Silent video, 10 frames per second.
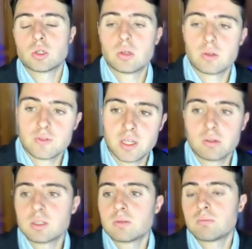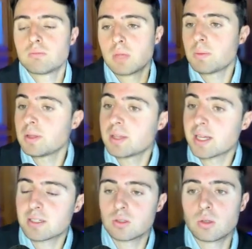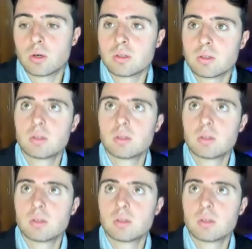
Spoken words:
a lot of sales, and maybe that's not